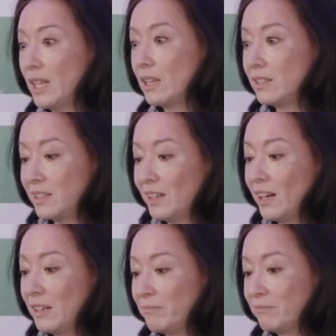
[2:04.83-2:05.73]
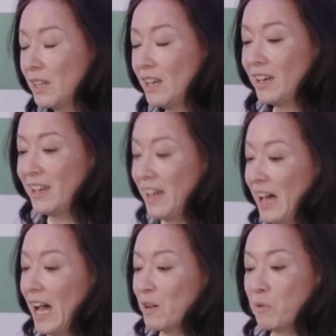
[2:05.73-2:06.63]
And
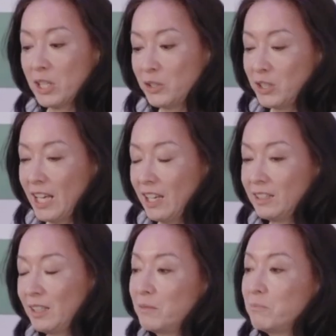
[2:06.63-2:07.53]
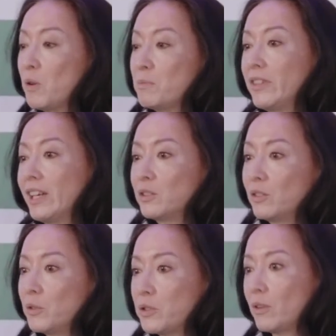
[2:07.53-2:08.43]
I wanted to take a little moment there
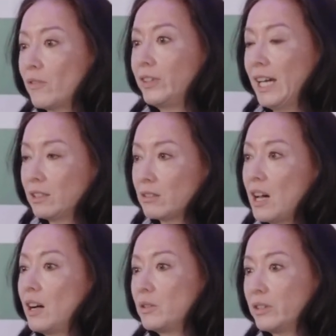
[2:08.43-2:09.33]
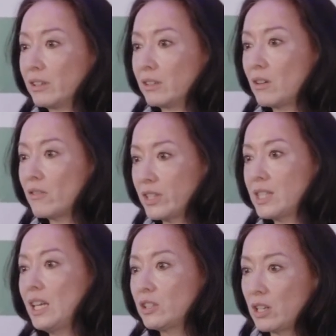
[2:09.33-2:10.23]
to also reflect on how the
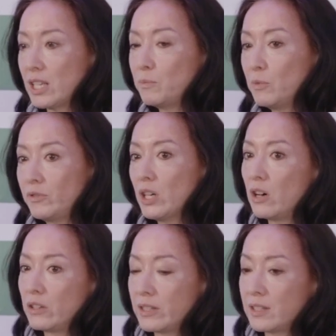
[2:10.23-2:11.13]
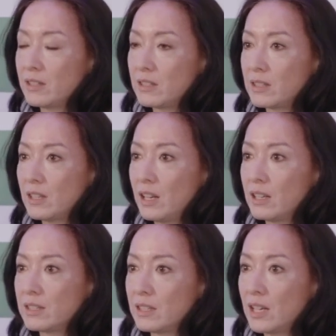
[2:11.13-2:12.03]
conversation has moved on since
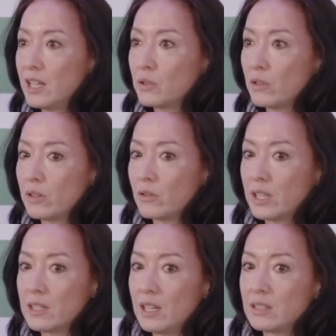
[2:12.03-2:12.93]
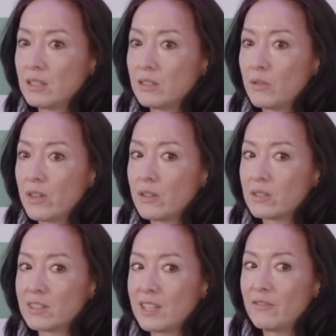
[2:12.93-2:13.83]
I joined the organization in
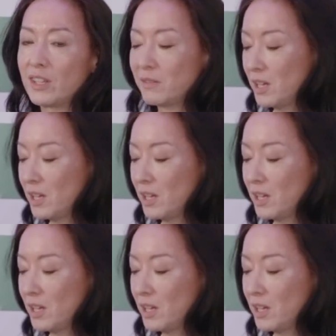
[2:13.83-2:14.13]
2007.